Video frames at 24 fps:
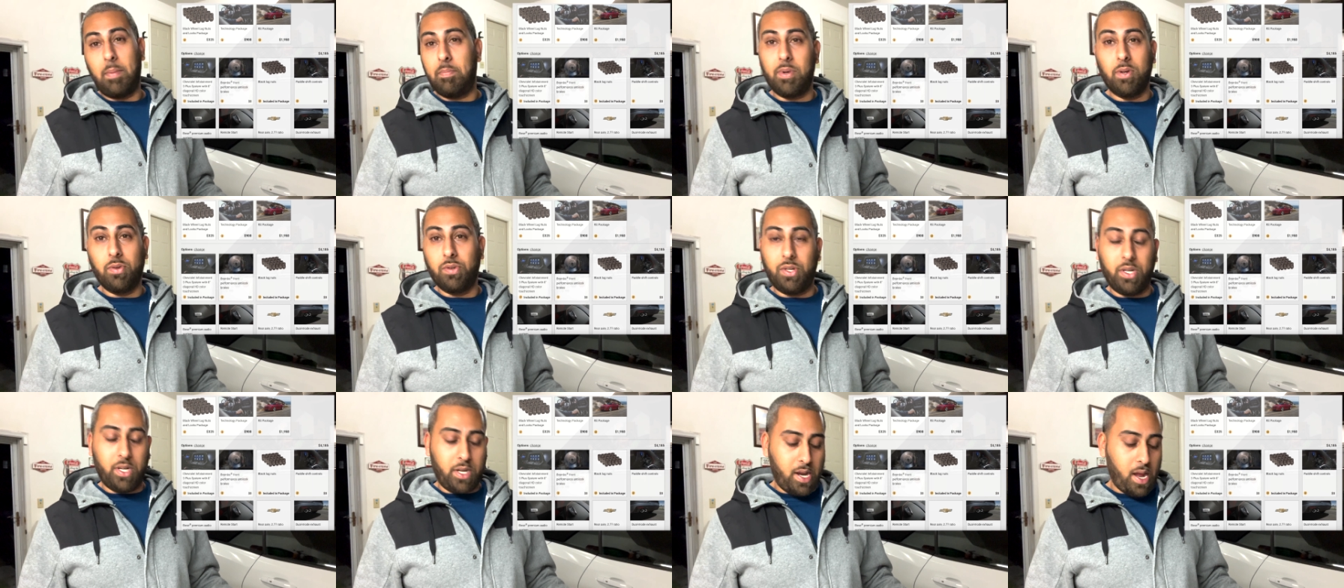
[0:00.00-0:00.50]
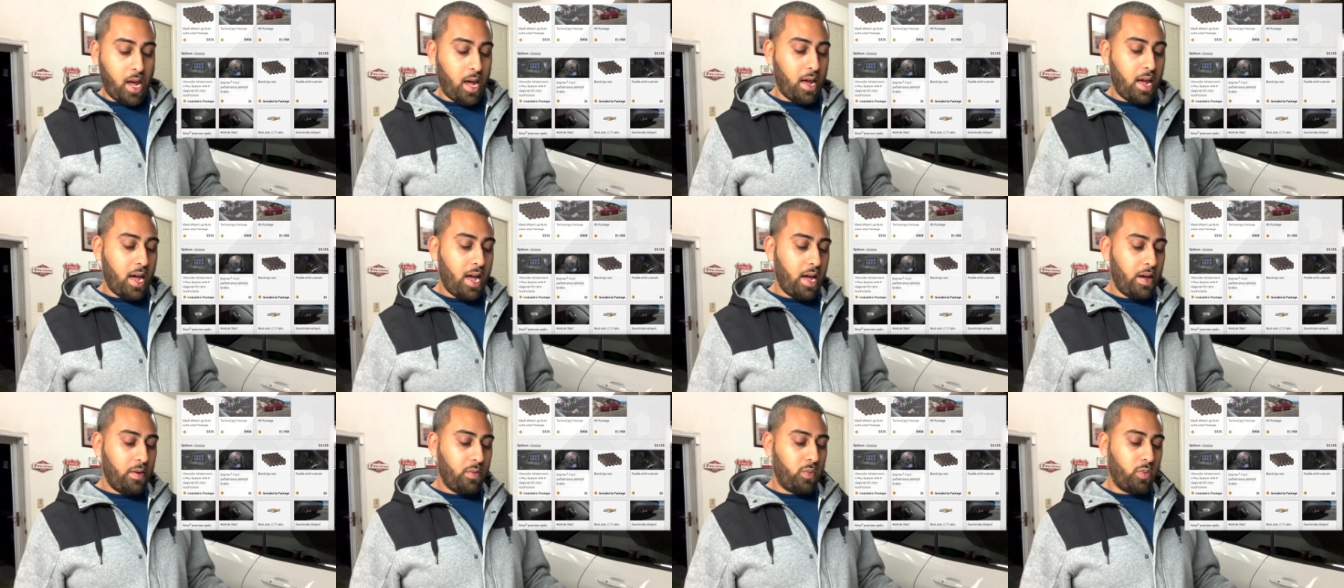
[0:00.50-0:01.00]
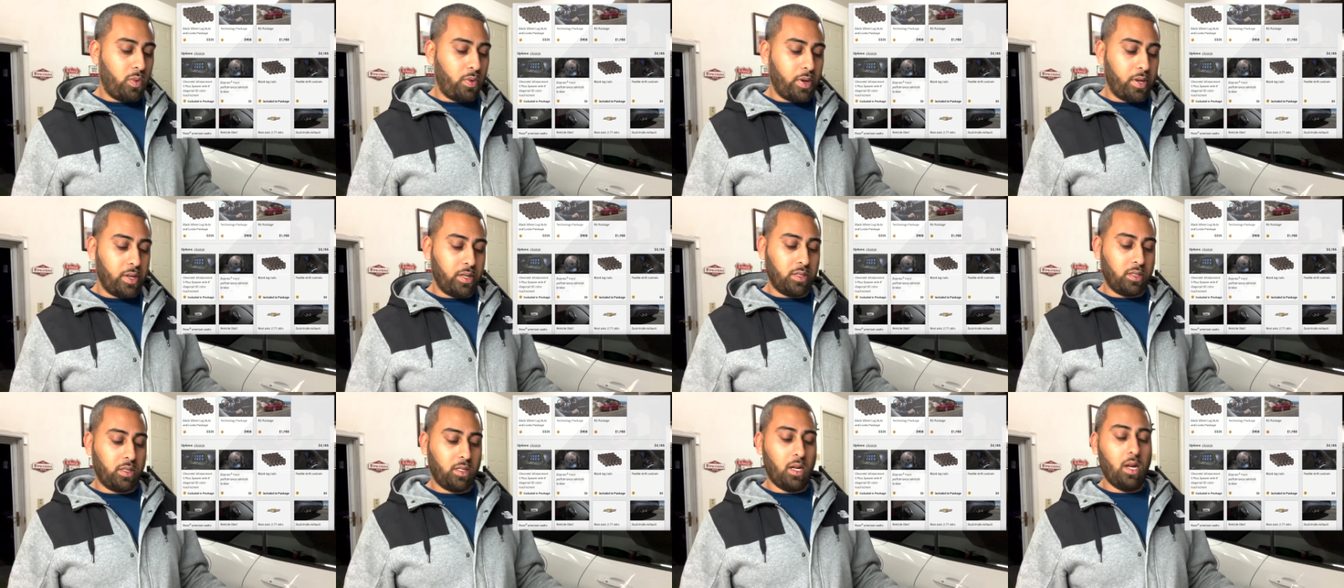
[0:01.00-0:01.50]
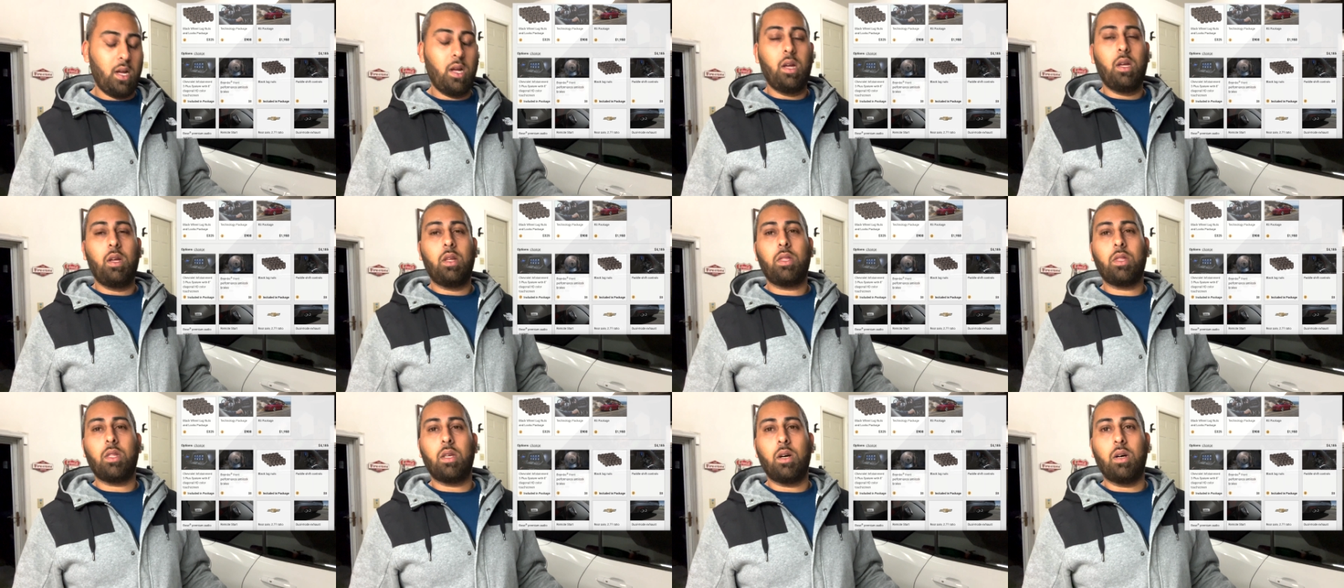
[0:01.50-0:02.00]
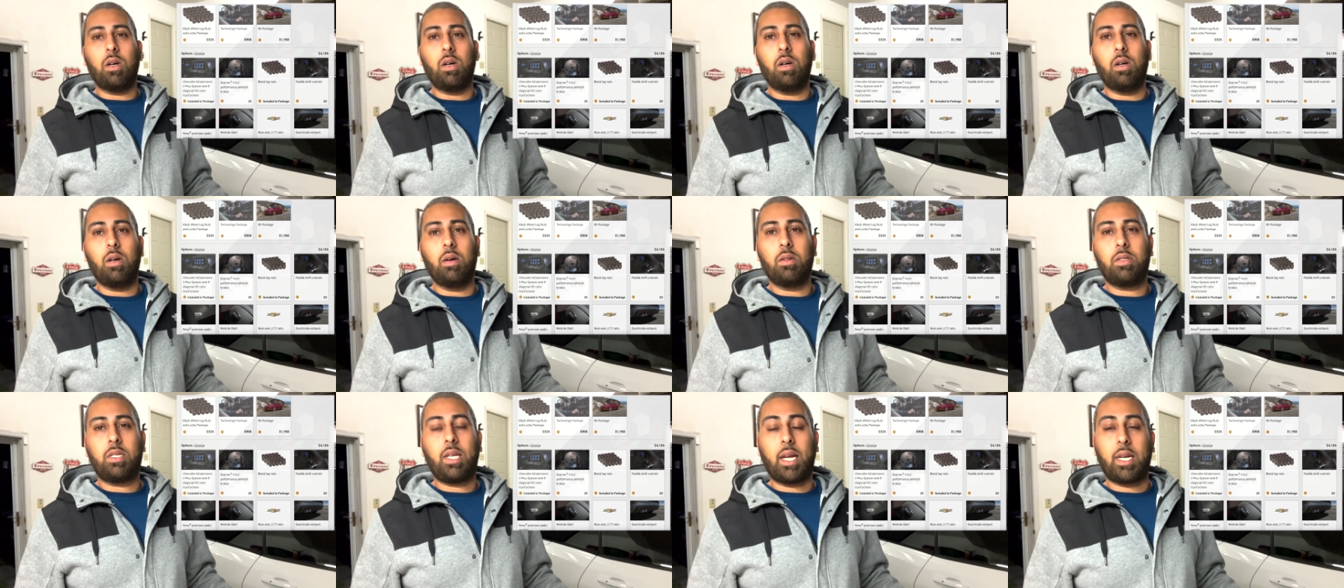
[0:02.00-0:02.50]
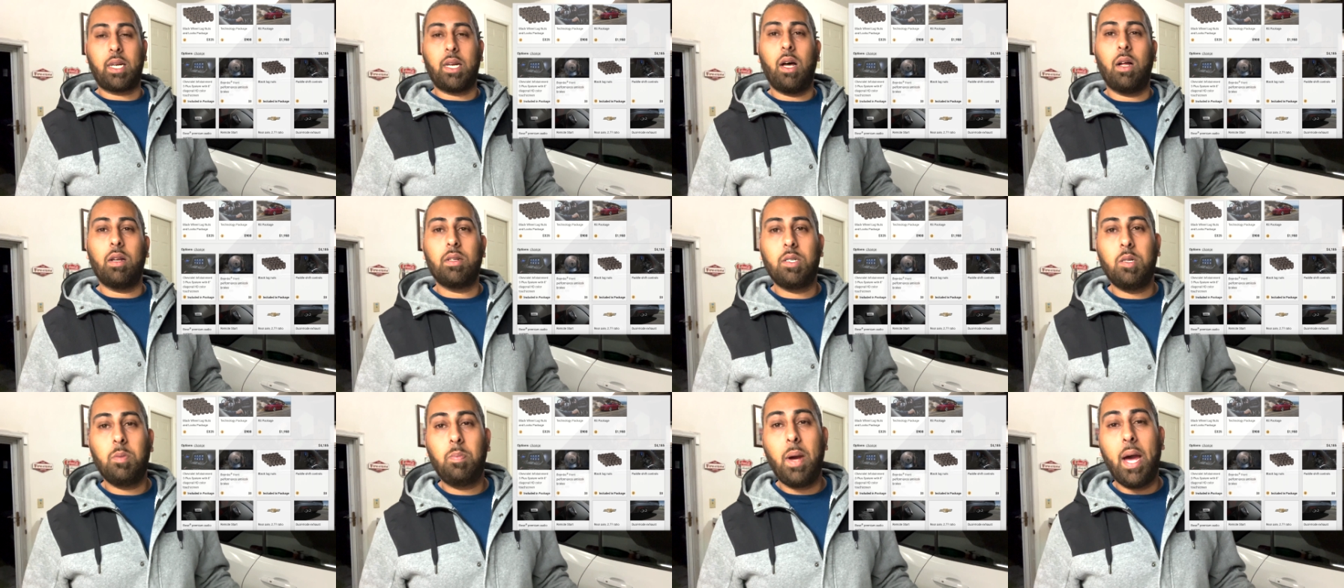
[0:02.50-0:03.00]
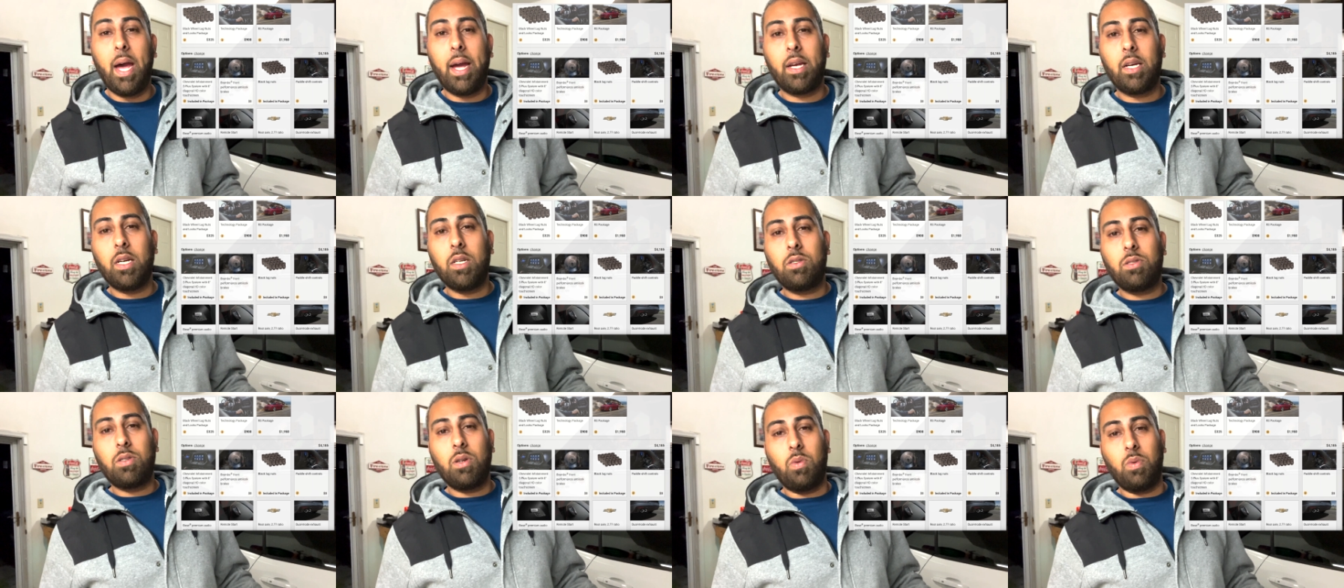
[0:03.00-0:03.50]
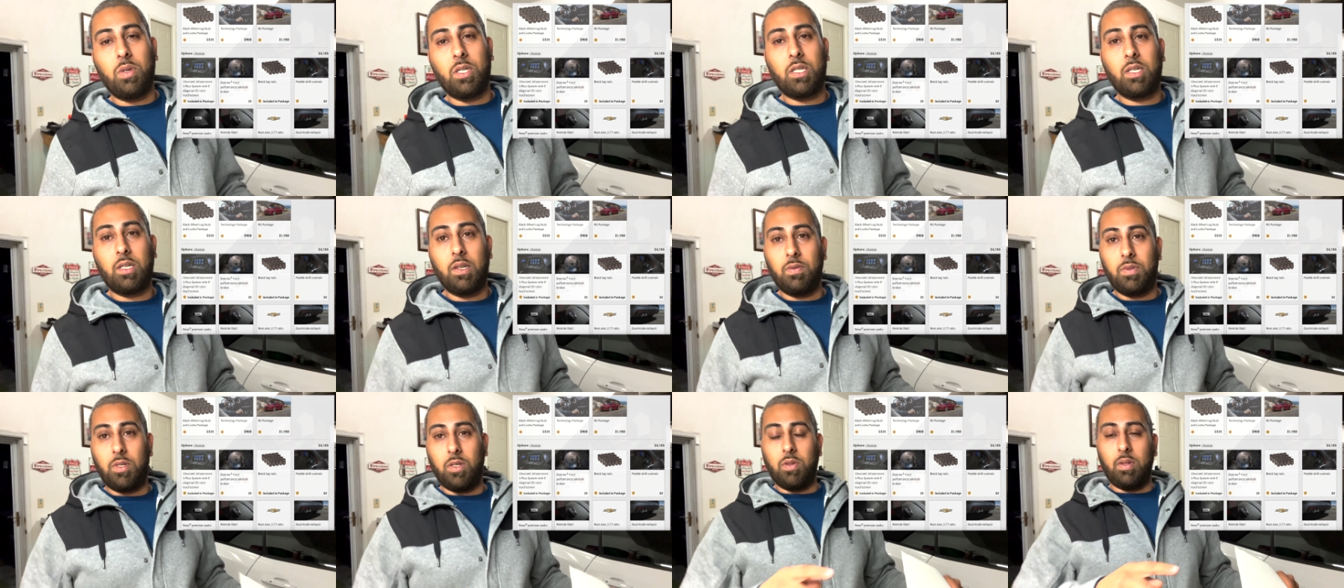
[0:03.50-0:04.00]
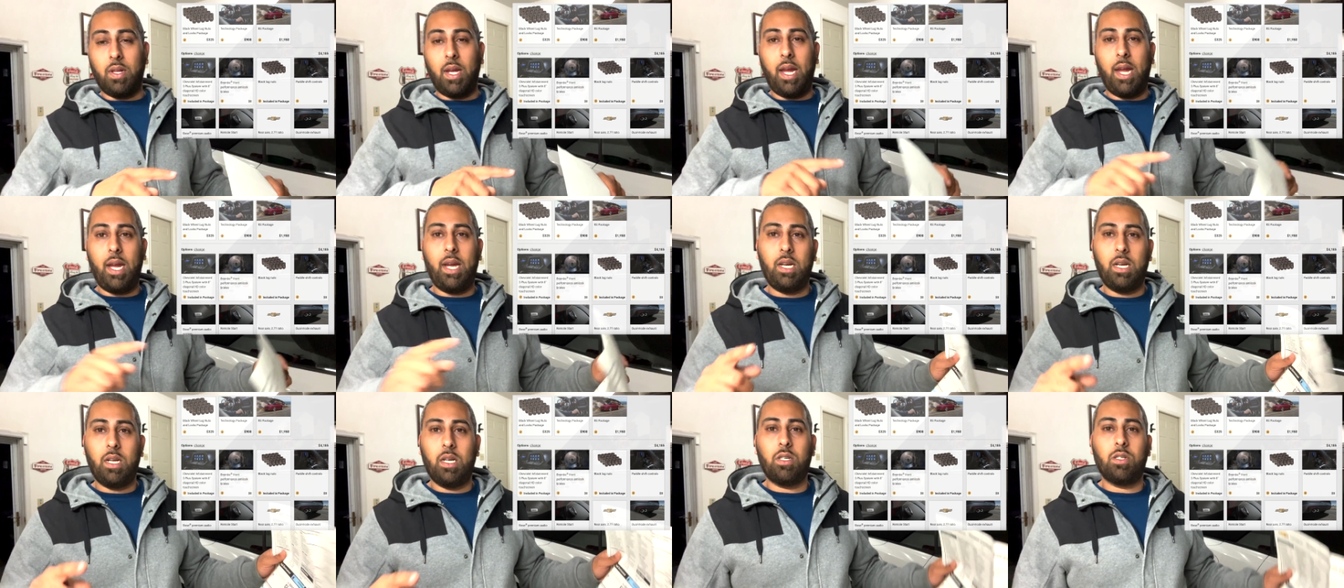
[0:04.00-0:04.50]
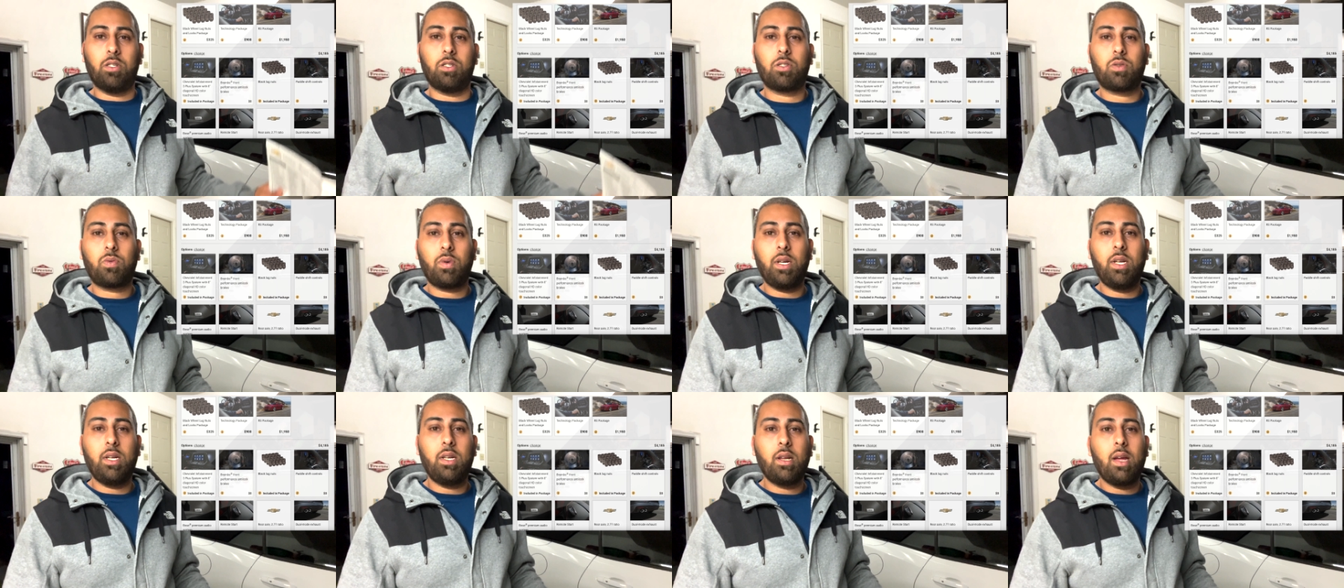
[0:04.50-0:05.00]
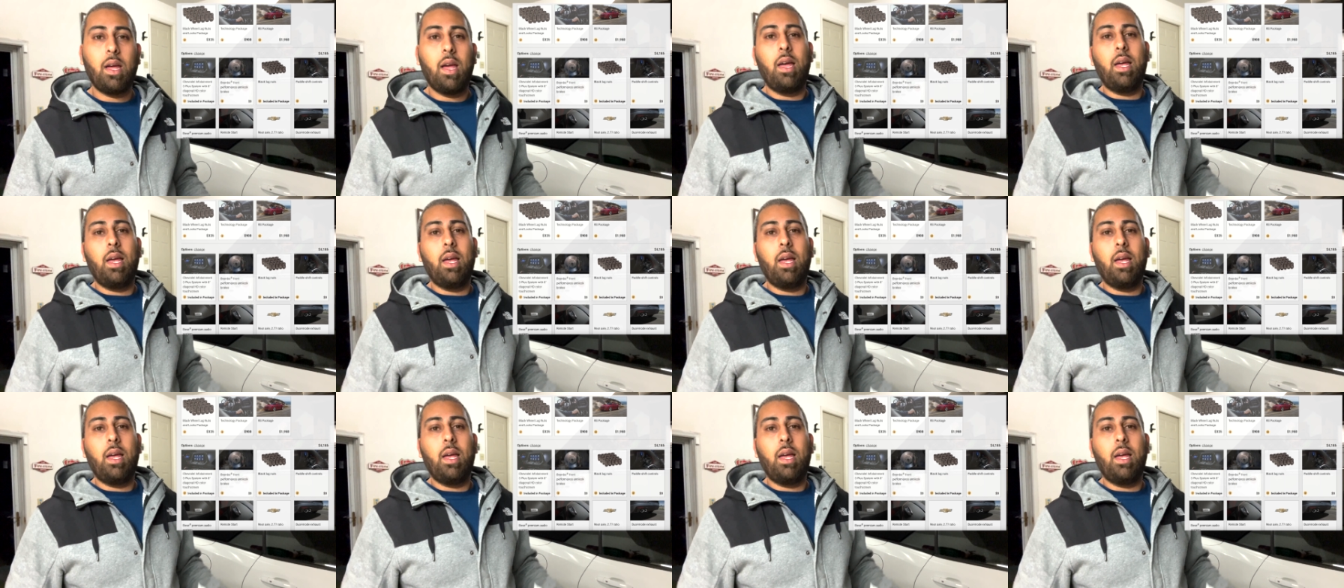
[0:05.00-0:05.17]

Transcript: build did not have was the technology package, which gives you the 8-inch screen